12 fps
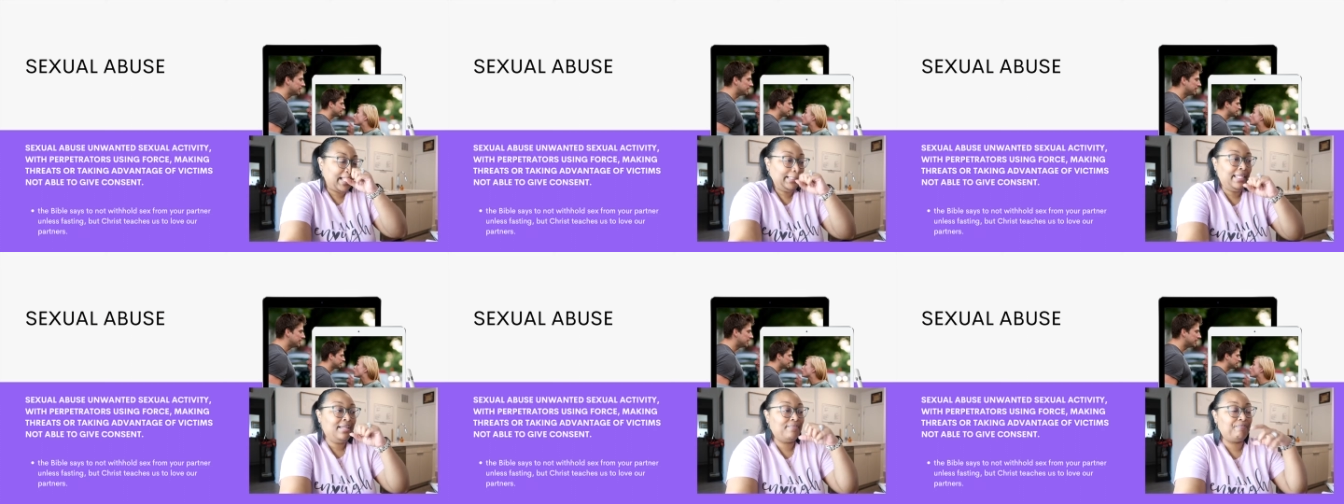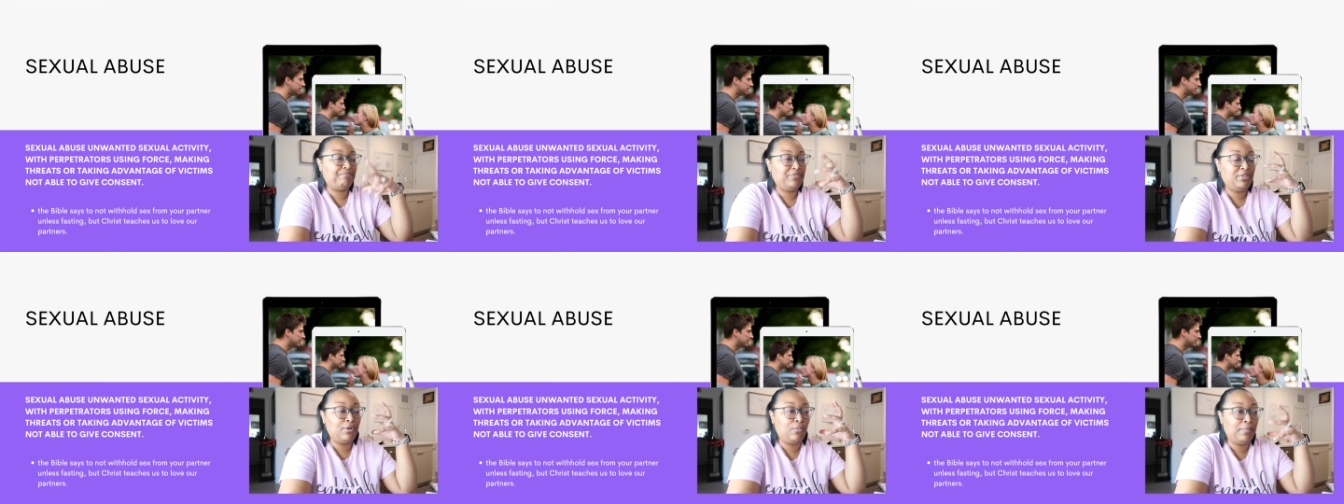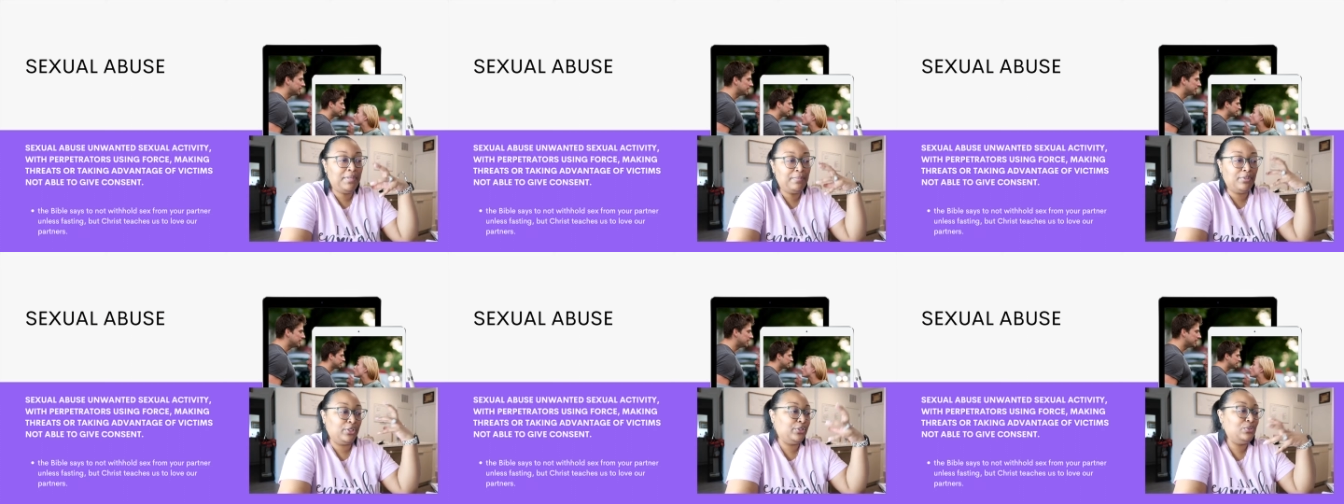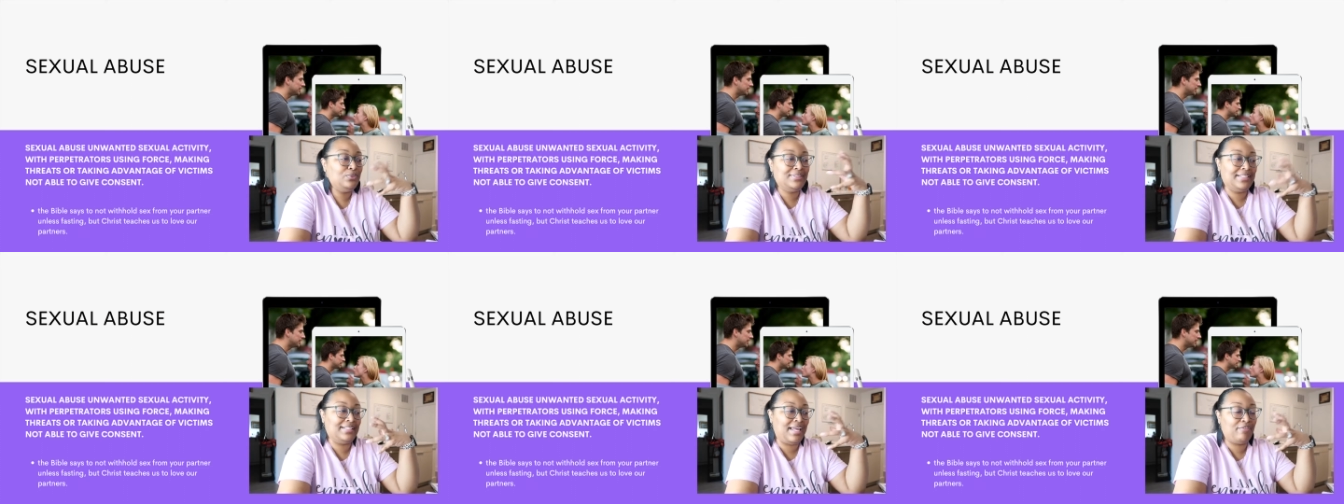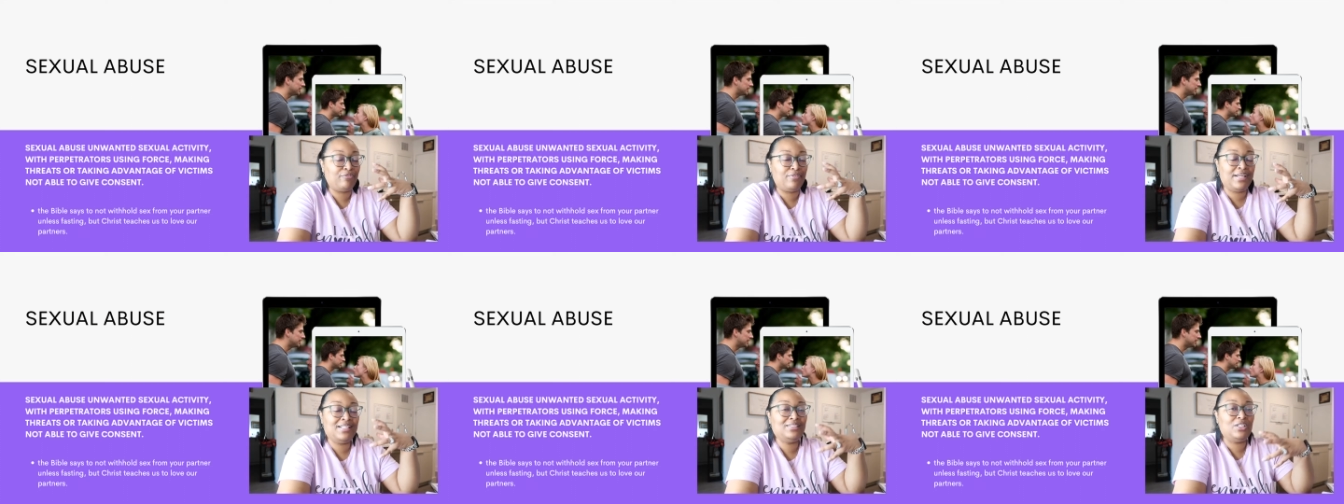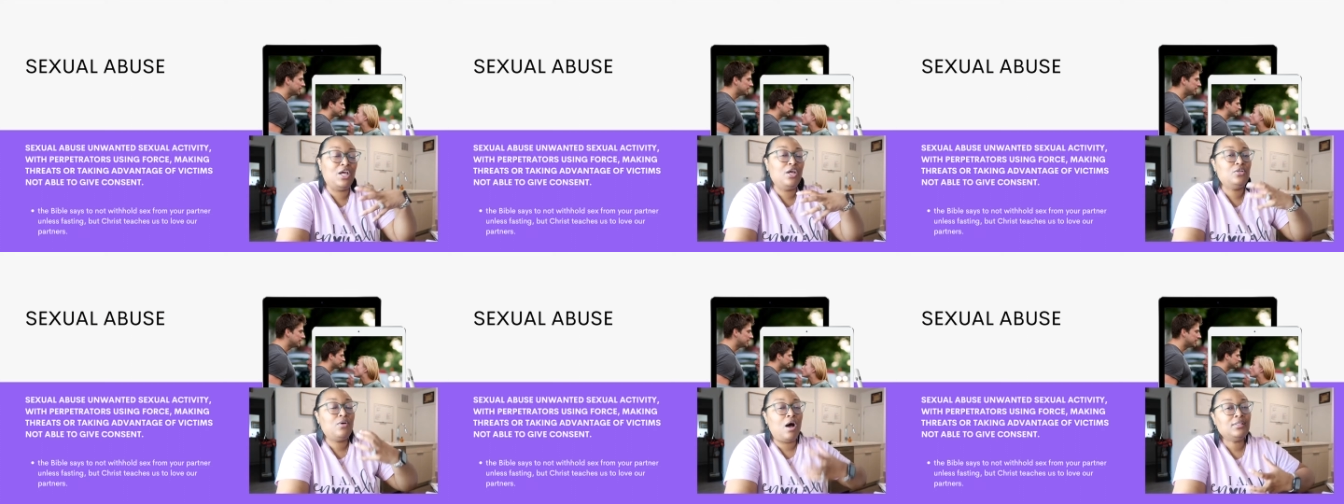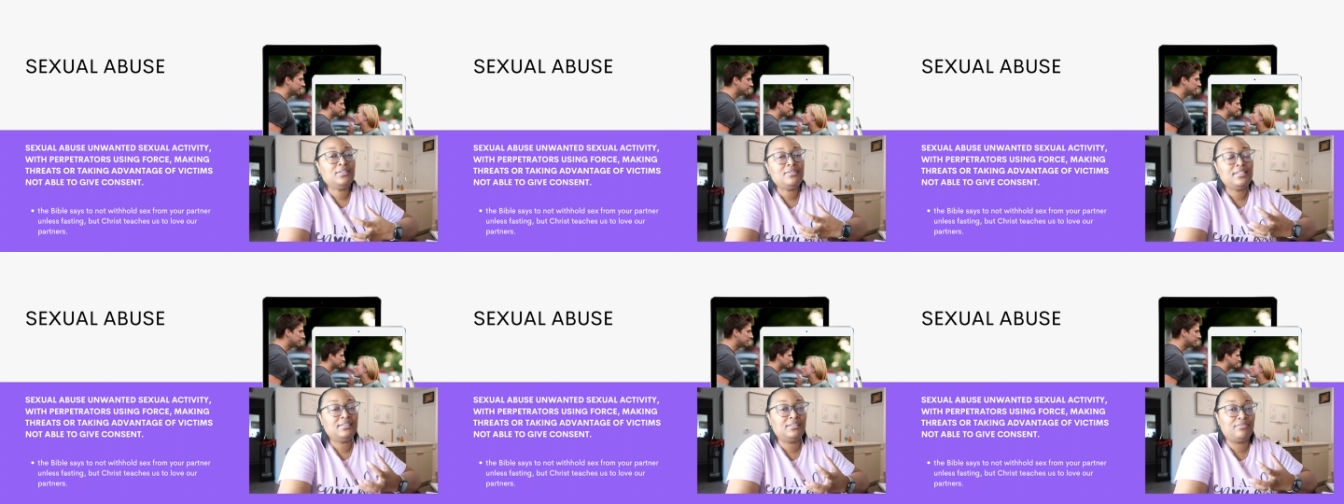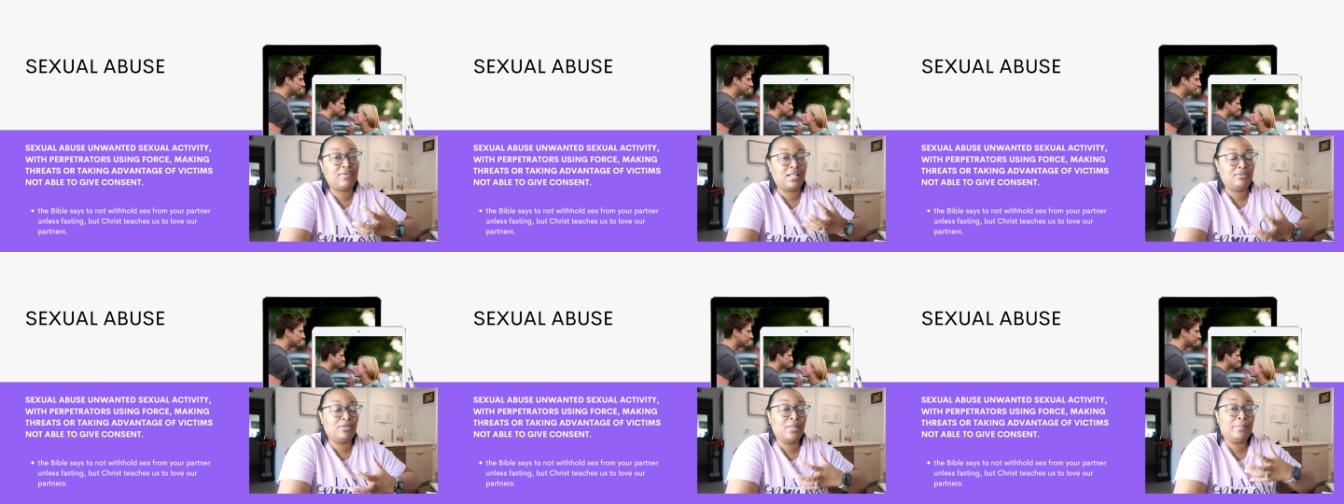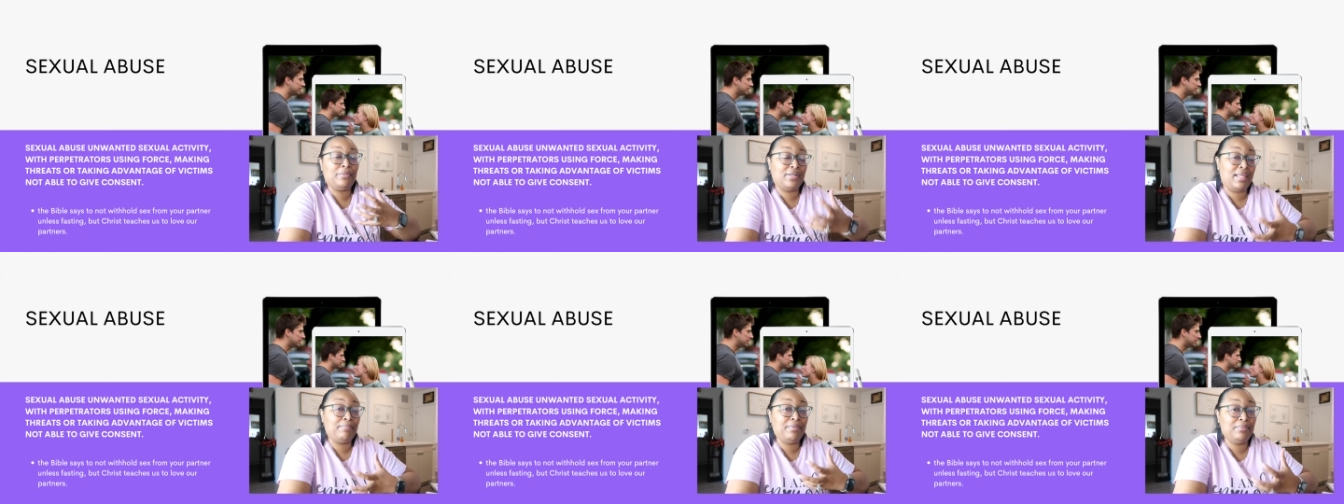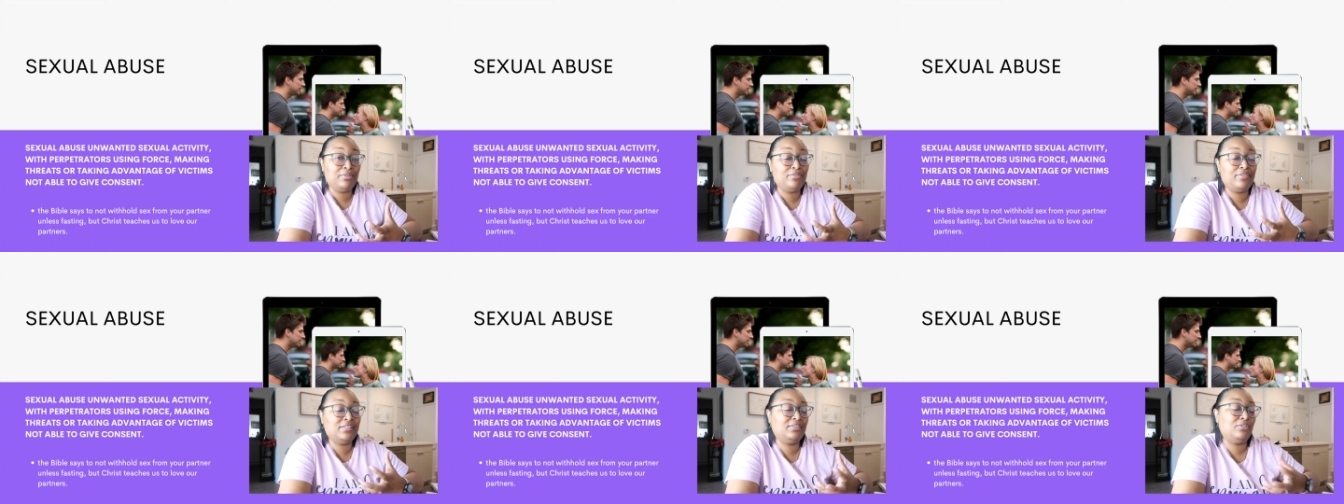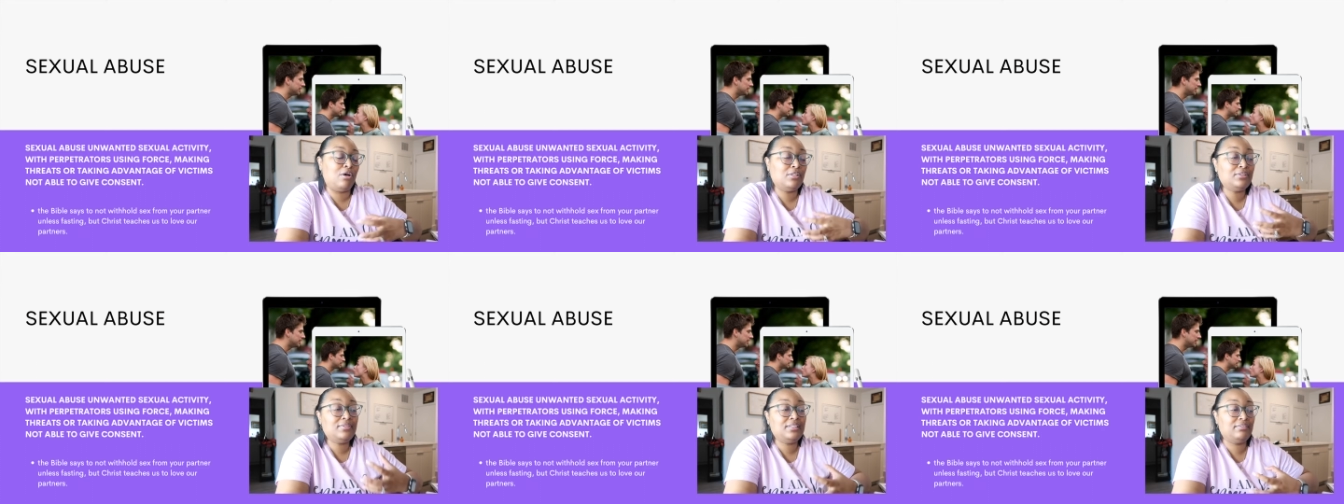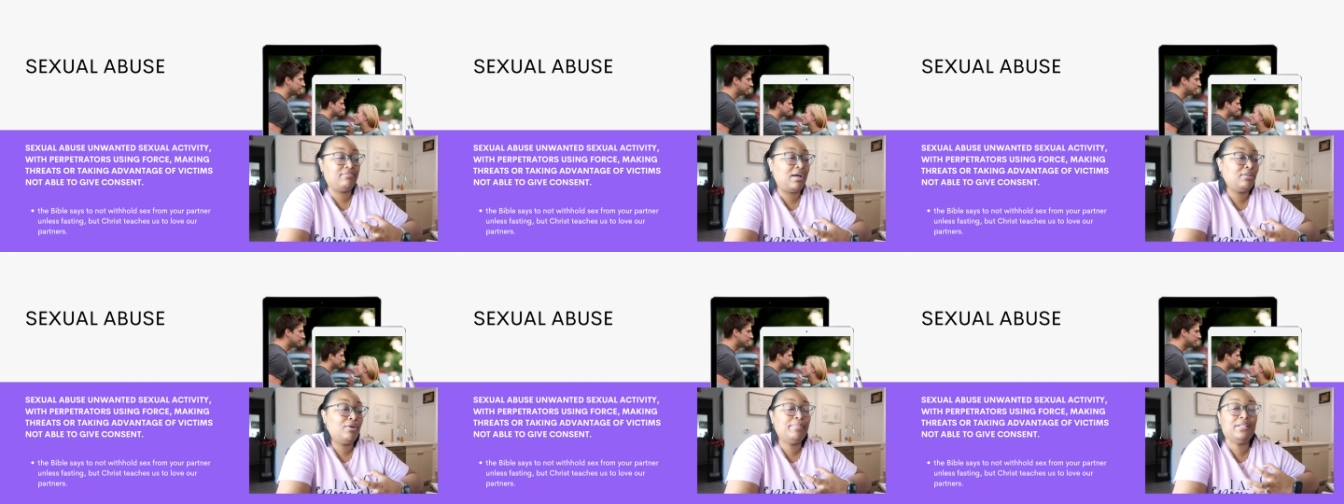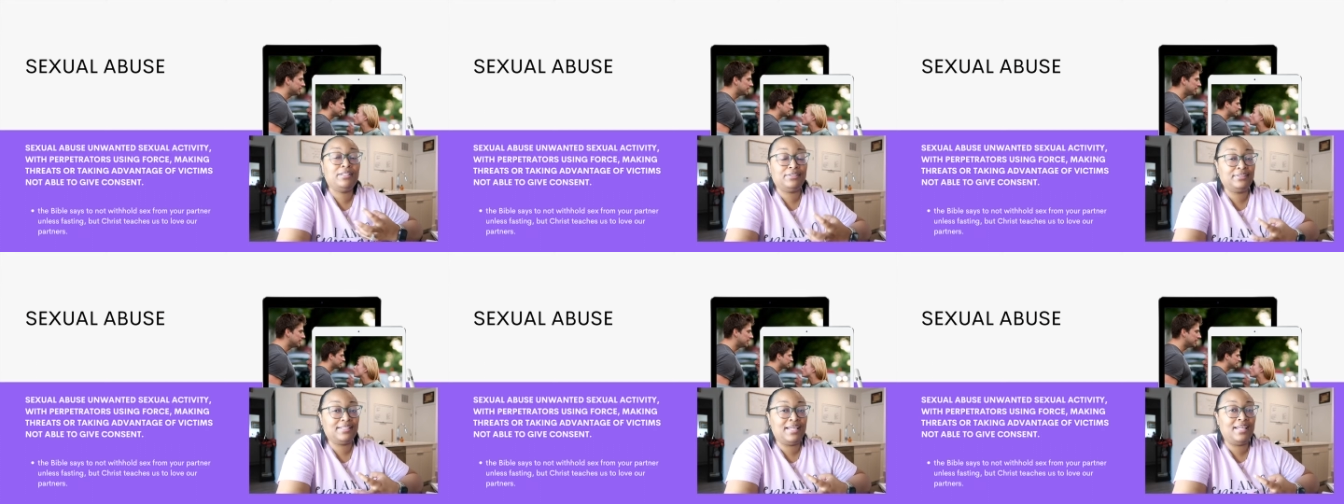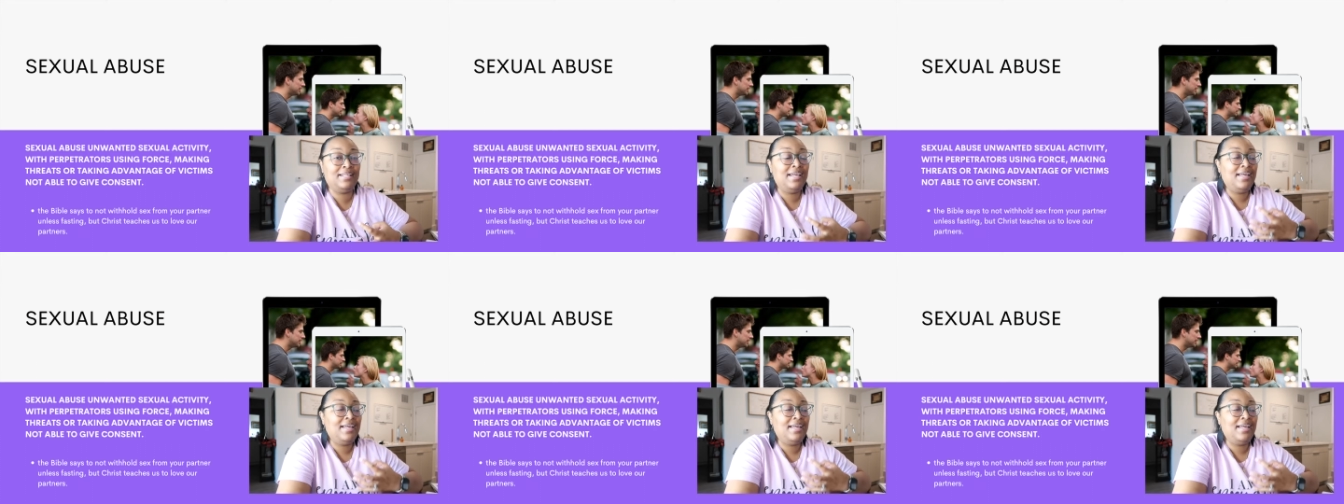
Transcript: I think you know when people are using that phrase you also need to follow up or that biblical verse you also need to follow up and understand